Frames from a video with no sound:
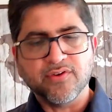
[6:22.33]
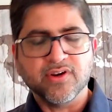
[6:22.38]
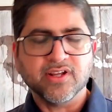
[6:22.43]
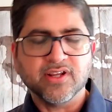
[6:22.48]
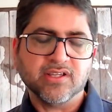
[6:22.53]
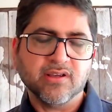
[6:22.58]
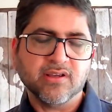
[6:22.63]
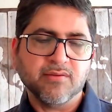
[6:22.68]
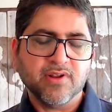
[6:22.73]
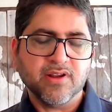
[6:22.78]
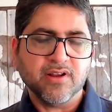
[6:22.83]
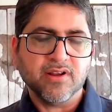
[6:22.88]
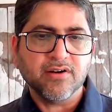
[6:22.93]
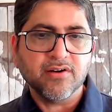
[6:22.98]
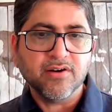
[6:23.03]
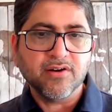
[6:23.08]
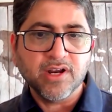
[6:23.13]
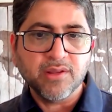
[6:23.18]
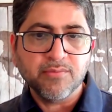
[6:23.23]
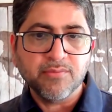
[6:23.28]
For example,
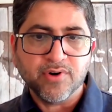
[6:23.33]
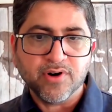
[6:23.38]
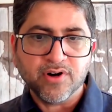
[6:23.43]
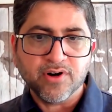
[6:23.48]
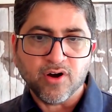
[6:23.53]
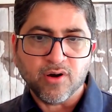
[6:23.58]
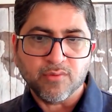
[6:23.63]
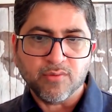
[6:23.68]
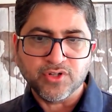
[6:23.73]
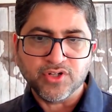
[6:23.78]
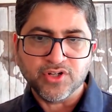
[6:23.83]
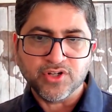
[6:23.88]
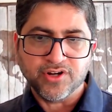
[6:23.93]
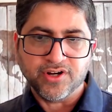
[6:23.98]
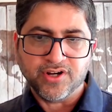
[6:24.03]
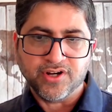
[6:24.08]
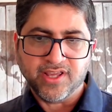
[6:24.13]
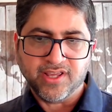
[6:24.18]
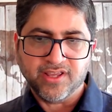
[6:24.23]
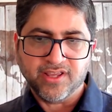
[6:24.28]
early bird
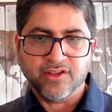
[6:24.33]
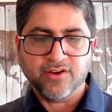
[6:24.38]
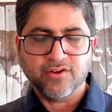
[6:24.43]
opportunity.